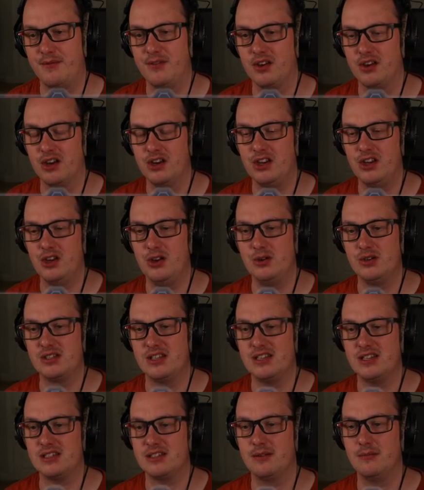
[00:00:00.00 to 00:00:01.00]
If you're going to use
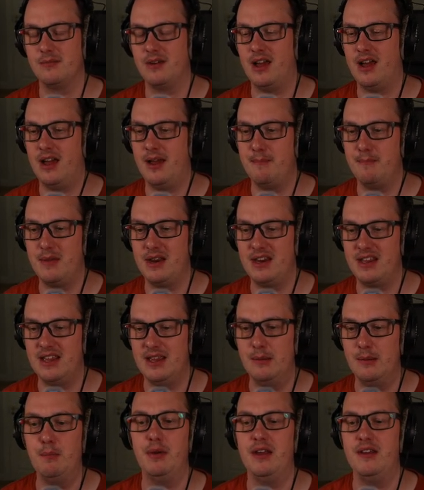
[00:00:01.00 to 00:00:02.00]
this uh, mini
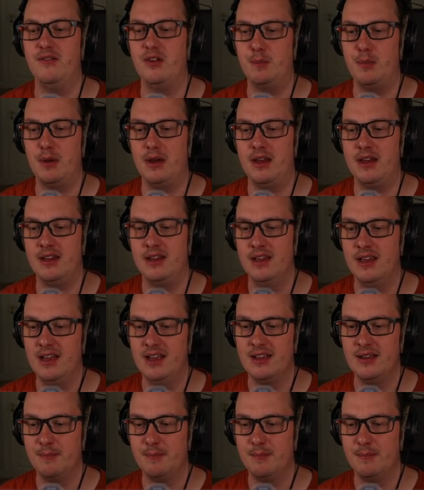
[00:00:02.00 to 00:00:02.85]
in PvP,